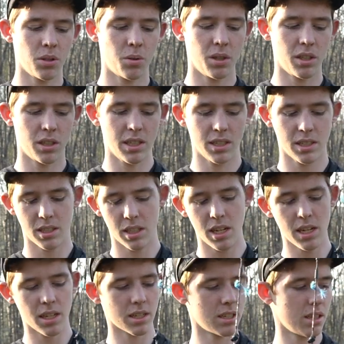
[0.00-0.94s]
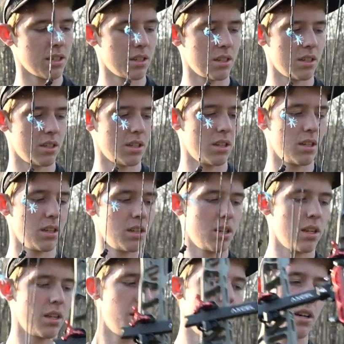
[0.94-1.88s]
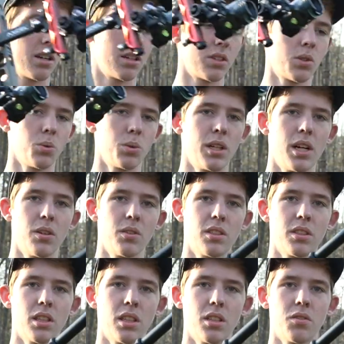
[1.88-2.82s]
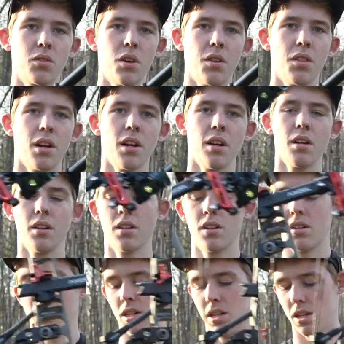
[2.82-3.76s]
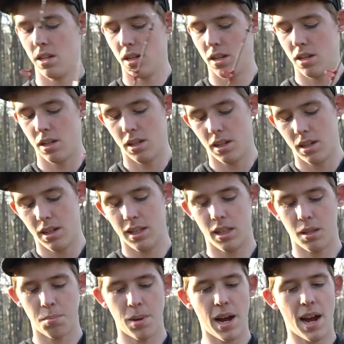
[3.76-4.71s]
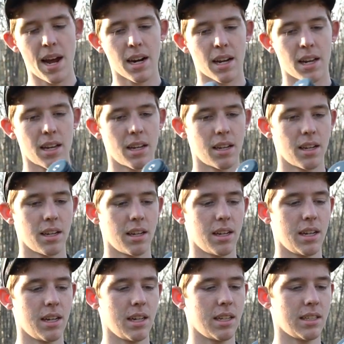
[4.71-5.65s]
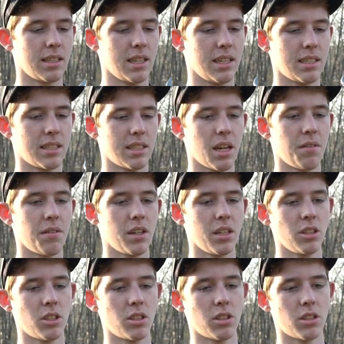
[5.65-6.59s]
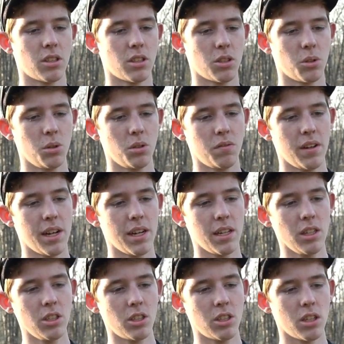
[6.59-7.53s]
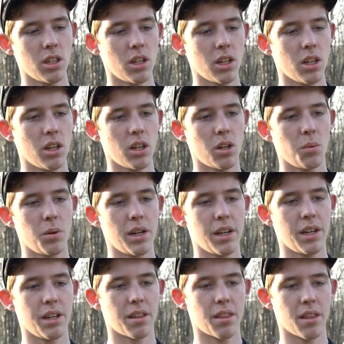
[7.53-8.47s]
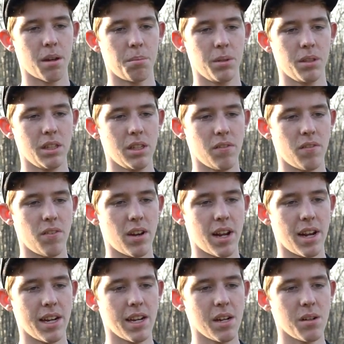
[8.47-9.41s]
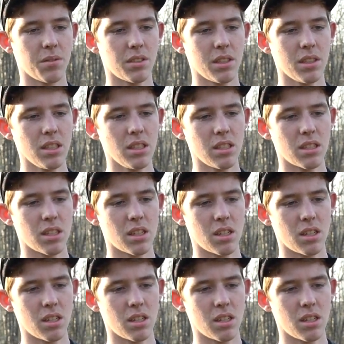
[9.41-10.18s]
quick disconnect. There's 3 ounces on the front there. In the back, it is a 7-inch Shrewd Vantage with, I believe, 8 ounces.